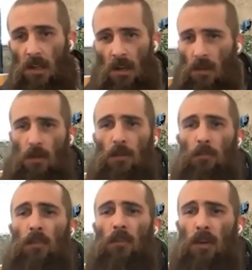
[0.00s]
And there's a
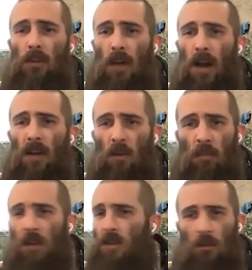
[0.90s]
very viable
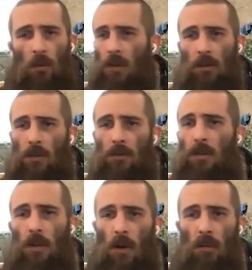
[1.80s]
place for what y'all do. You
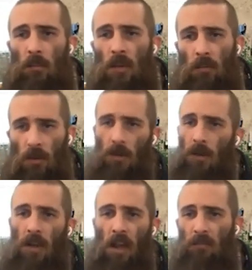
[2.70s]
know, I'm a member,
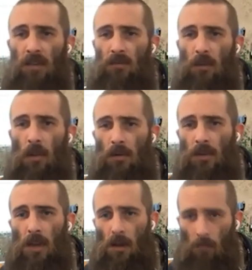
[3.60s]
have been for a long
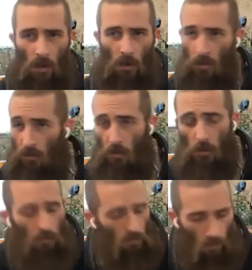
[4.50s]
time with Luke.